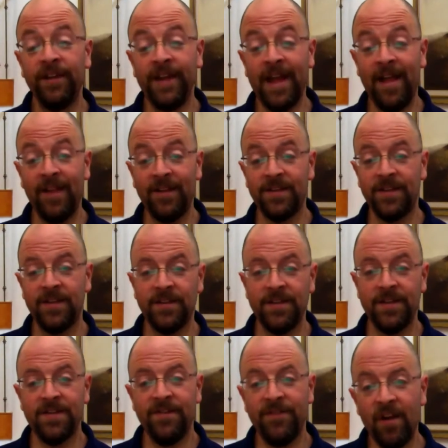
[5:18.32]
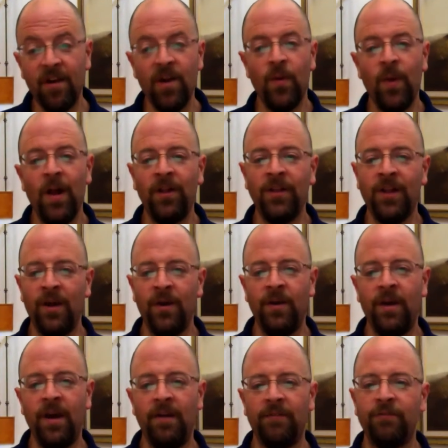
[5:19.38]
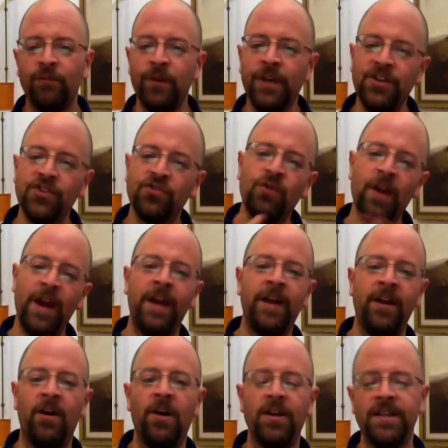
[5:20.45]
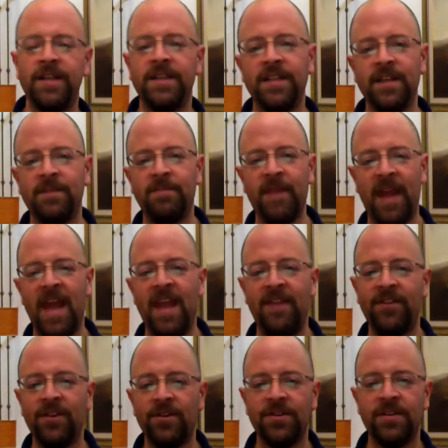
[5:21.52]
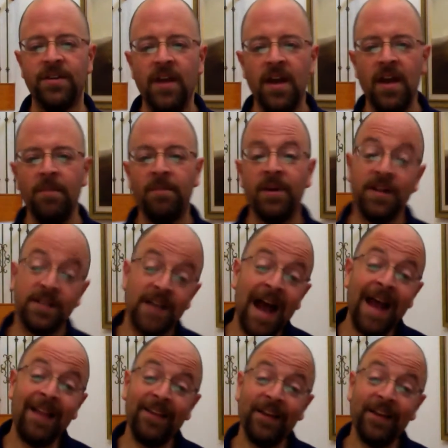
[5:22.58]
analysis is a very well-known of retraining autistic behaviors, but it's highly